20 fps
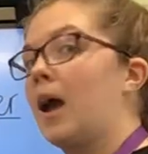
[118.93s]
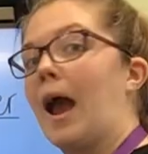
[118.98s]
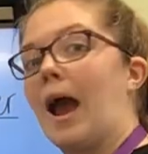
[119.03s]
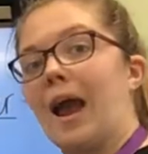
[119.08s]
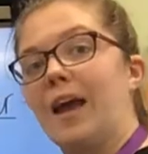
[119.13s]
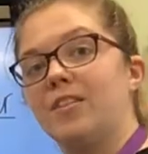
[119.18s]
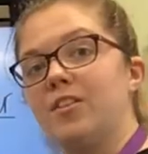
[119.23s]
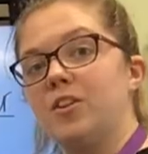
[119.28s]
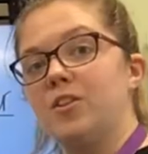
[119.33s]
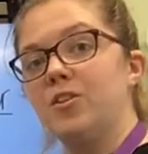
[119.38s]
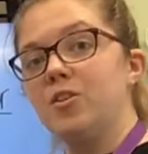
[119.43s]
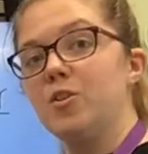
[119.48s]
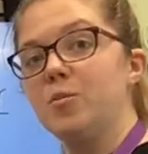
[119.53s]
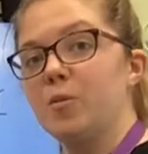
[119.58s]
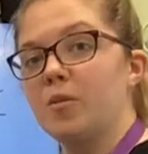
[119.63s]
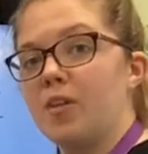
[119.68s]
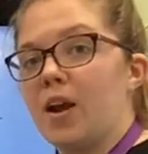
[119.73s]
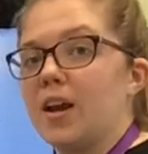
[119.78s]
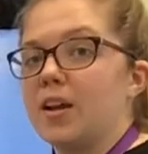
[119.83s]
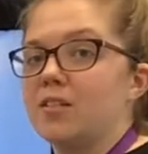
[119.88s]
And the
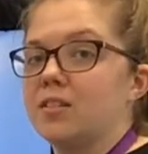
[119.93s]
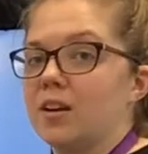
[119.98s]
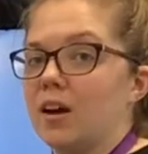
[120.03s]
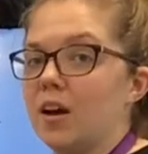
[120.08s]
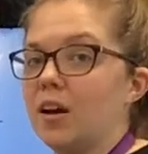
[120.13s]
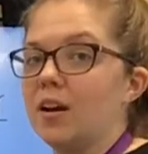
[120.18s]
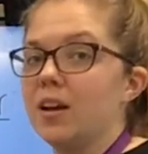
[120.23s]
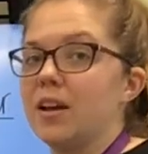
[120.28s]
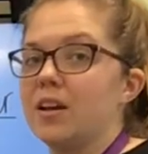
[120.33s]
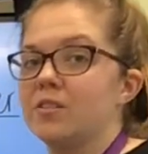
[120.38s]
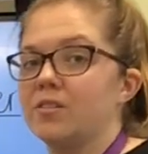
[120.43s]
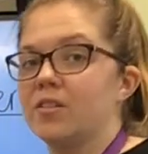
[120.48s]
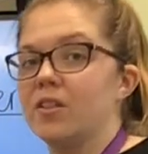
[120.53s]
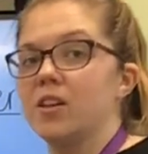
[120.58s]
numerator is the